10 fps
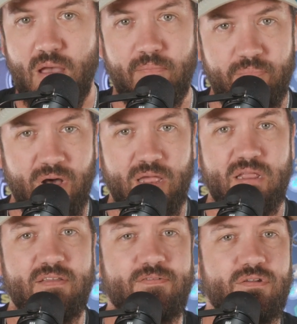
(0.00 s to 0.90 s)
But
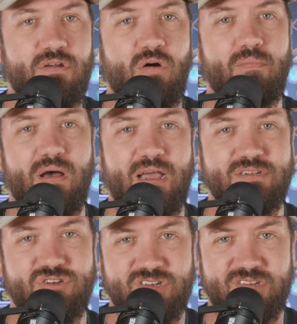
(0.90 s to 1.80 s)
if you don't
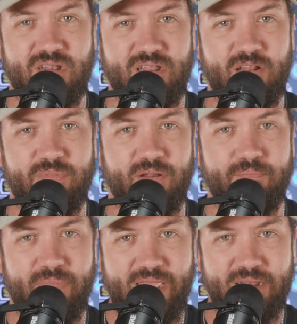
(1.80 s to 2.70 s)
mind just a little bit of
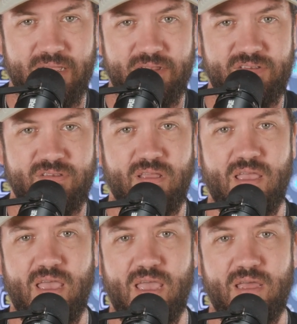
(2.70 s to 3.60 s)
maintenance
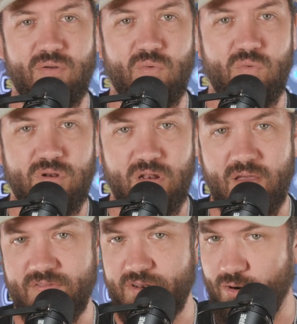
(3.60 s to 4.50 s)
and would
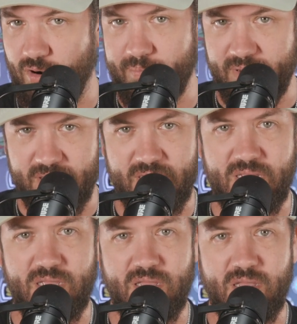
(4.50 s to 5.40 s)
love the
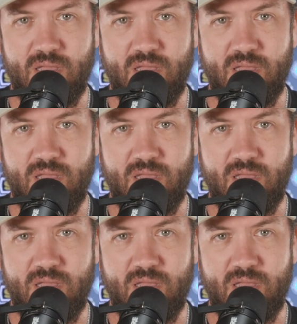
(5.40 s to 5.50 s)
durability